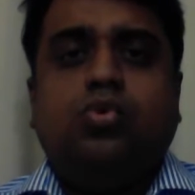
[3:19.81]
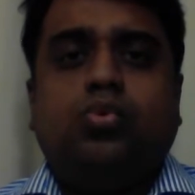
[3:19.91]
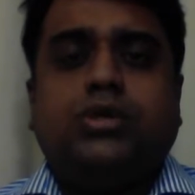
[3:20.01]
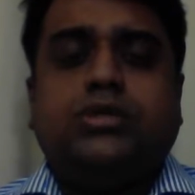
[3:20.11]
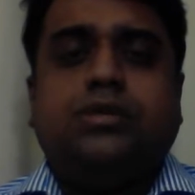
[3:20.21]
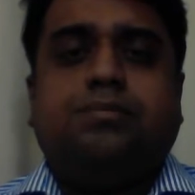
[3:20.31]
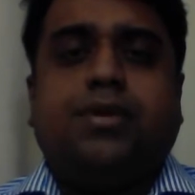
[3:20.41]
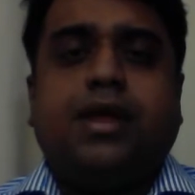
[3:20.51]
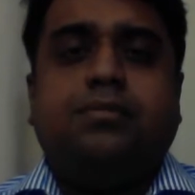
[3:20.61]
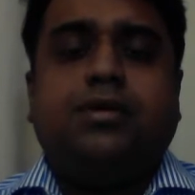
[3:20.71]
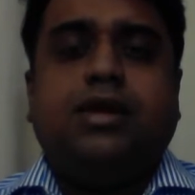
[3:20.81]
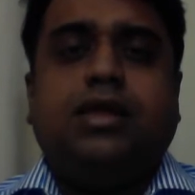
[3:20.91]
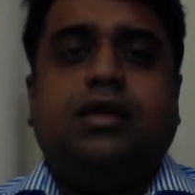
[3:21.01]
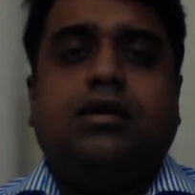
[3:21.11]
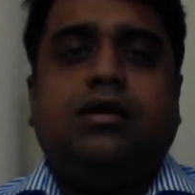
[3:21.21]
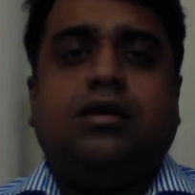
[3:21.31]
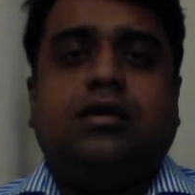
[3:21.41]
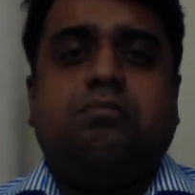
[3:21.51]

who was the primary